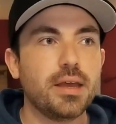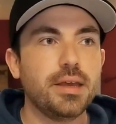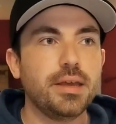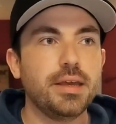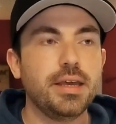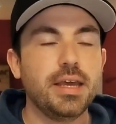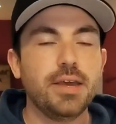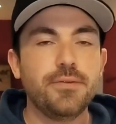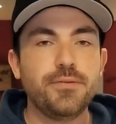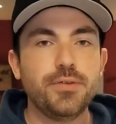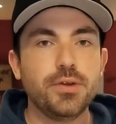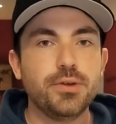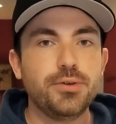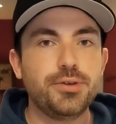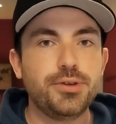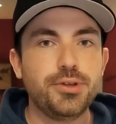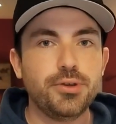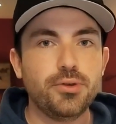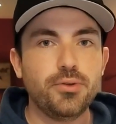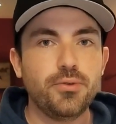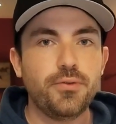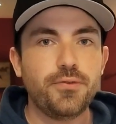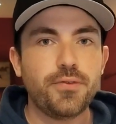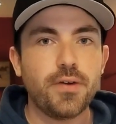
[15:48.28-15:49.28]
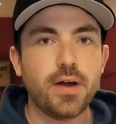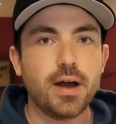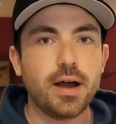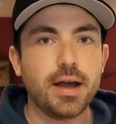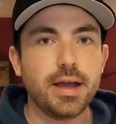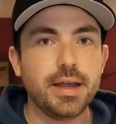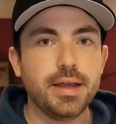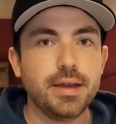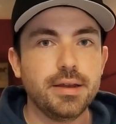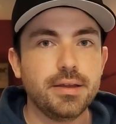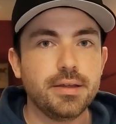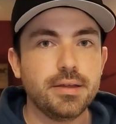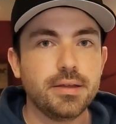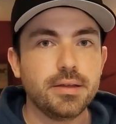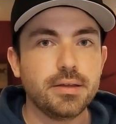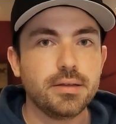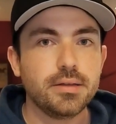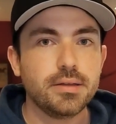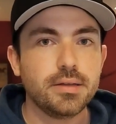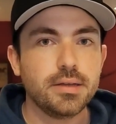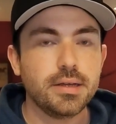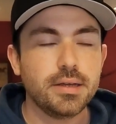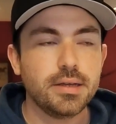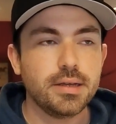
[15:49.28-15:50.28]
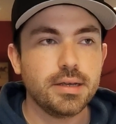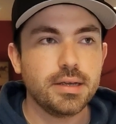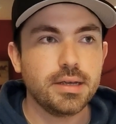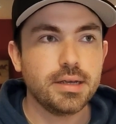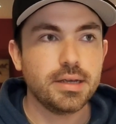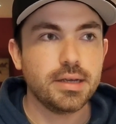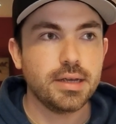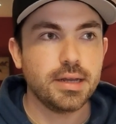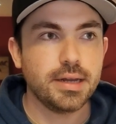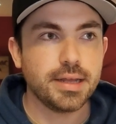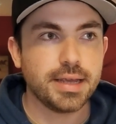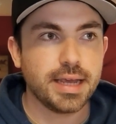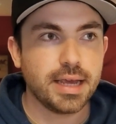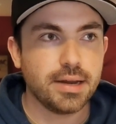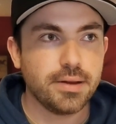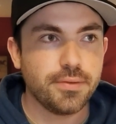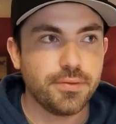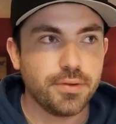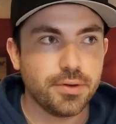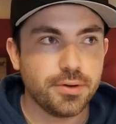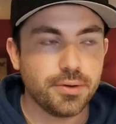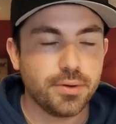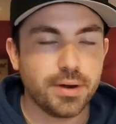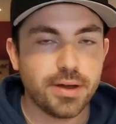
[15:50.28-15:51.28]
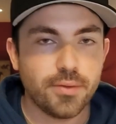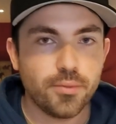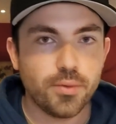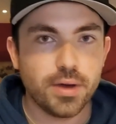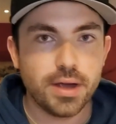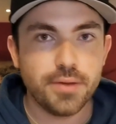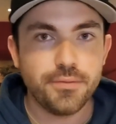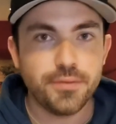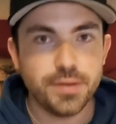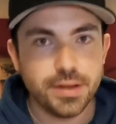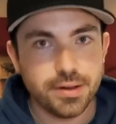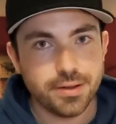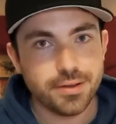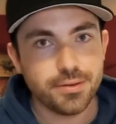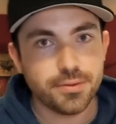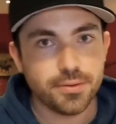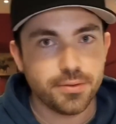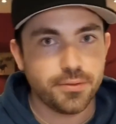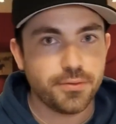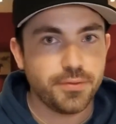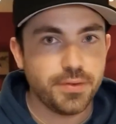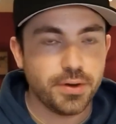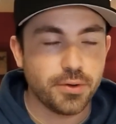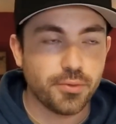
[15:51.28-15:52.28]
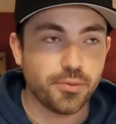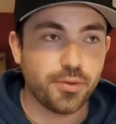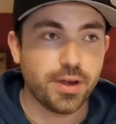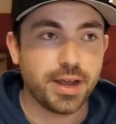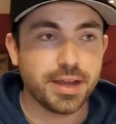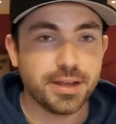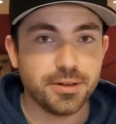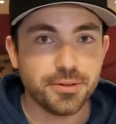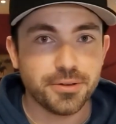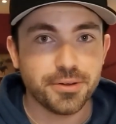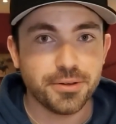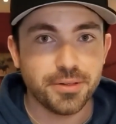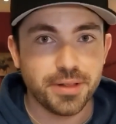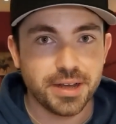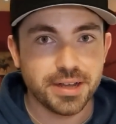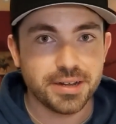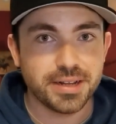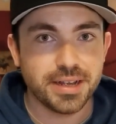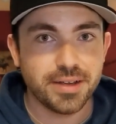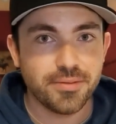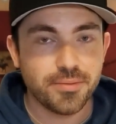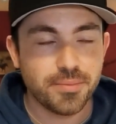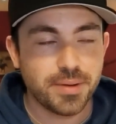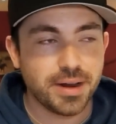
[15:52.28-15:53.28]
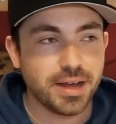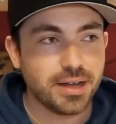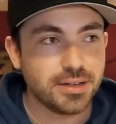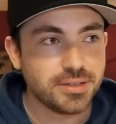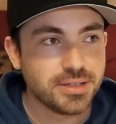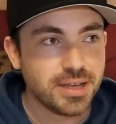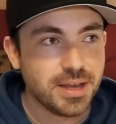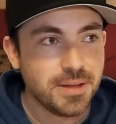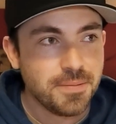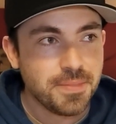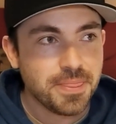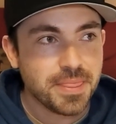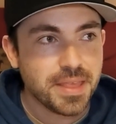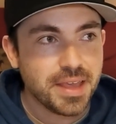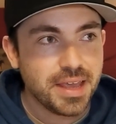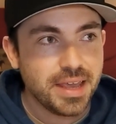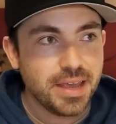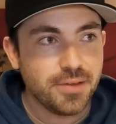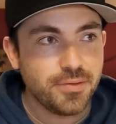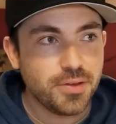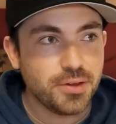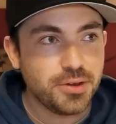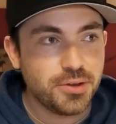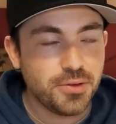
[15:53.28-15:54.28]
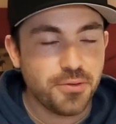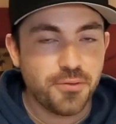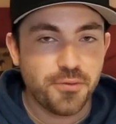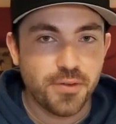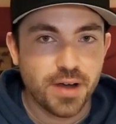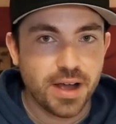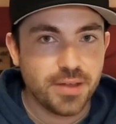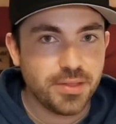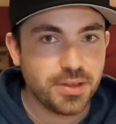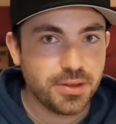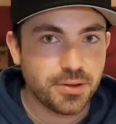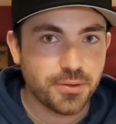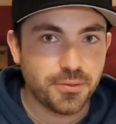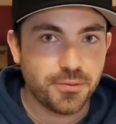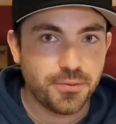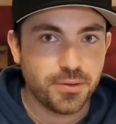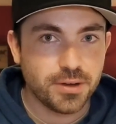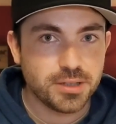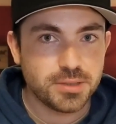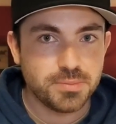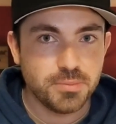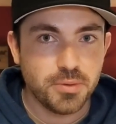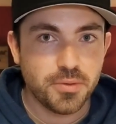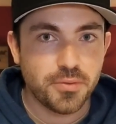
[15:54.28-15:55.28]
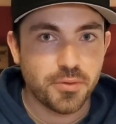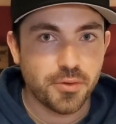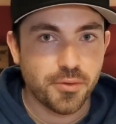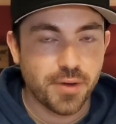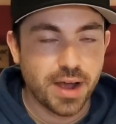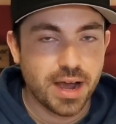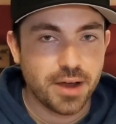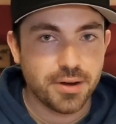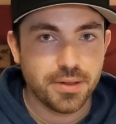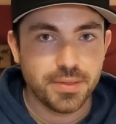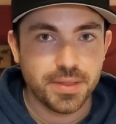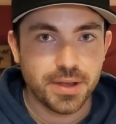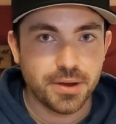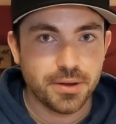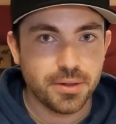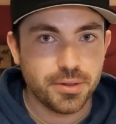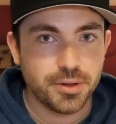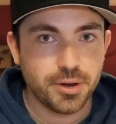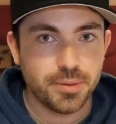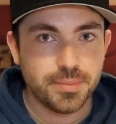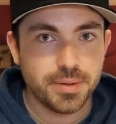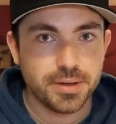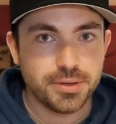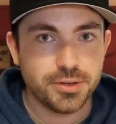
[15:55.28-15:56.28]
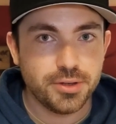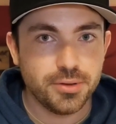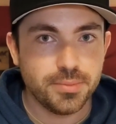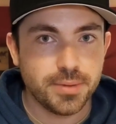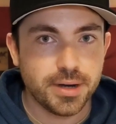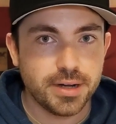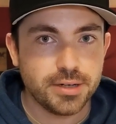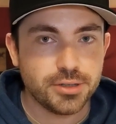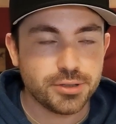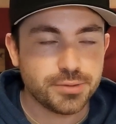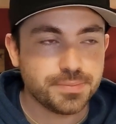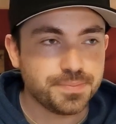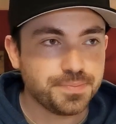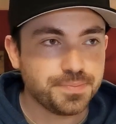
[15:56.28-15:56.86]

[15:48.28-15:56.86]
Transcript: if you do find, and again, if you don't have wide feet, your feet are regular like everybody else, if you do find that your foot's moving around in there a little bit too much,